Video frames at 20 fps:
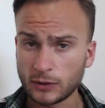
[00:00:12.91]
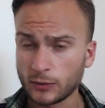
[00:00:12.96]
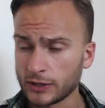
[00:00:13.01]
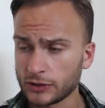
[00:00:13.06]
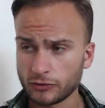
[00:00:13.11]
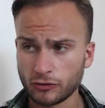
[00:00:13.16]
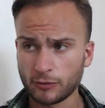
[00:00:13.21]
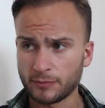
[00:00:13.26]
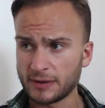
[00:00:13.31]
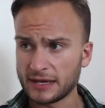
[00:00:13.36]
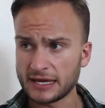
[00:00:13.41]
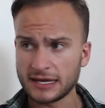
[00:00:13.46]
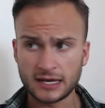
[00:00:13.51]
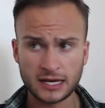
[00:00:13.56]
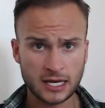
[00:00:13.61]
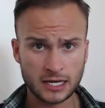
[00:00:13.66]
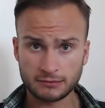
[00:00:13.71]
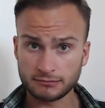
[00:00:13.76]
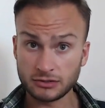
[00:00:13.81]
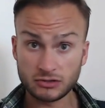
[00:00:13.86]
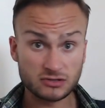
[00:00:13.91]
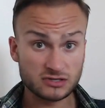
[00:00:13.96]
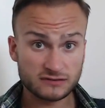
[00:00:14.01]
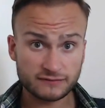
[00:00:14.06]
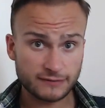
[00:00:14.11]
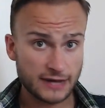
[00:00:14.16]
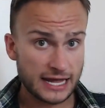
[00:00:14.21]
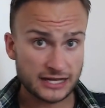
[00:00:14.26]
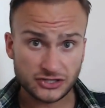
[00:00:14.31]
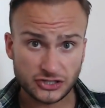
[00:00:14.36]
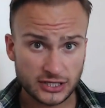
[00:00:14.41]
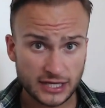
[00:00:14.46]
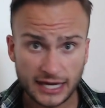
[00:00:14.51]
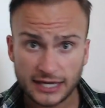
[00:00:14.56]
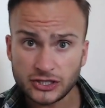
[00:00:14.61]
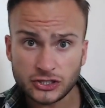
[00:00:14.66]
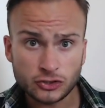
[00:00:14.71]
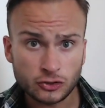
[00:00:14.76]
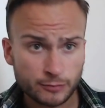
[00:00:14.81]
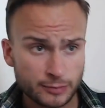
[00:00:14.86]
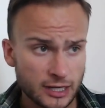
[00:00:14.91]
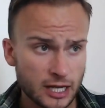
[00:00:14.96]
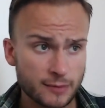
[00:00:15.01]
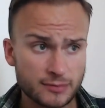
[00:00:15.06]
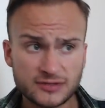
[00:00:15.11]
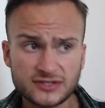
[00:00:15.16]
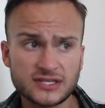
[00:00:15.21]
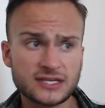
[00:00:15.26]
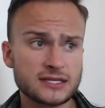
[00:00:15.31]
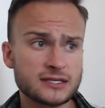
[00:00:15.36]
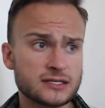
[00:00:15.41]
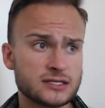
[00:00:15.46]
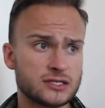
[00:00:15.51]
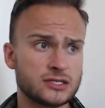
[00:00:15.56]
whether it be used for educational purposes,